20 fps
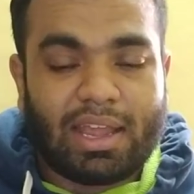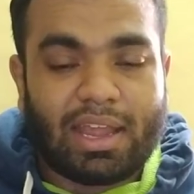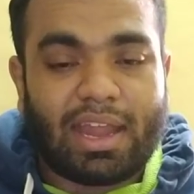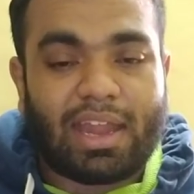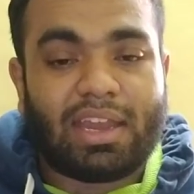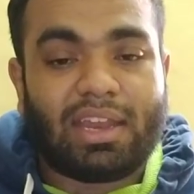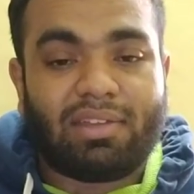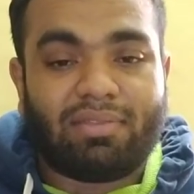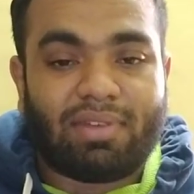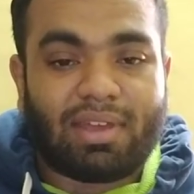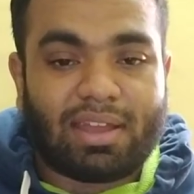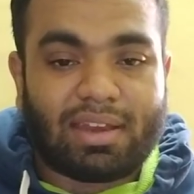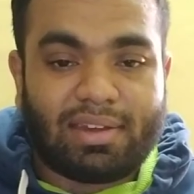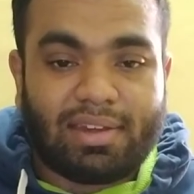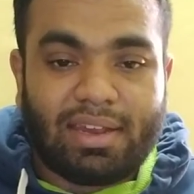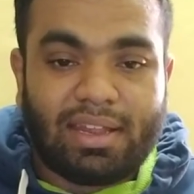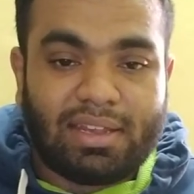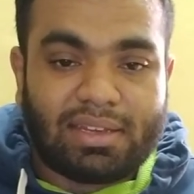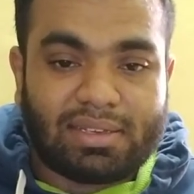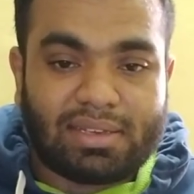anywhere
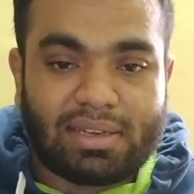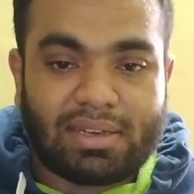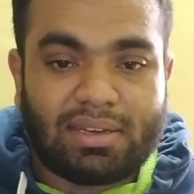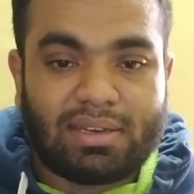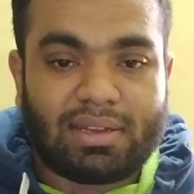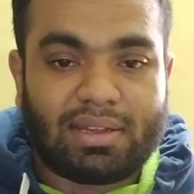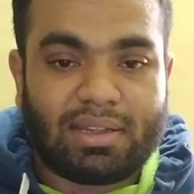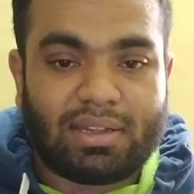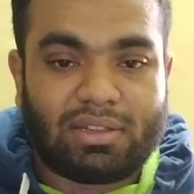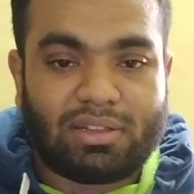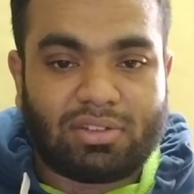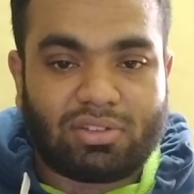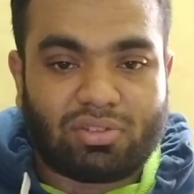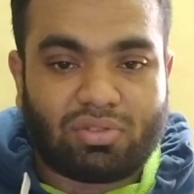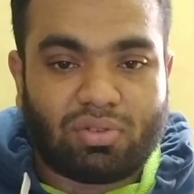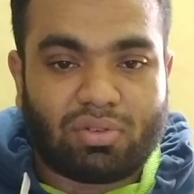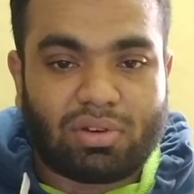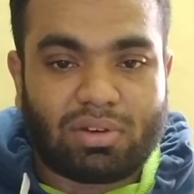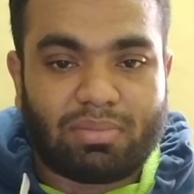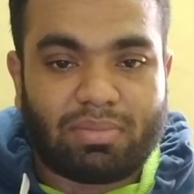decent in this
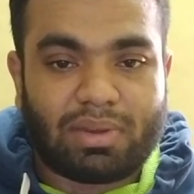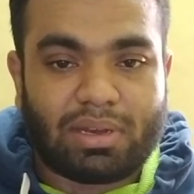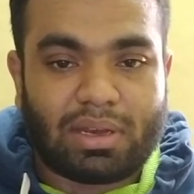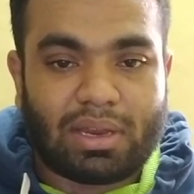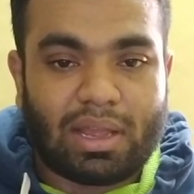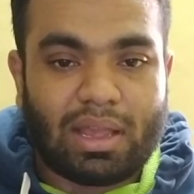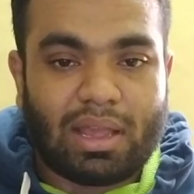tournament,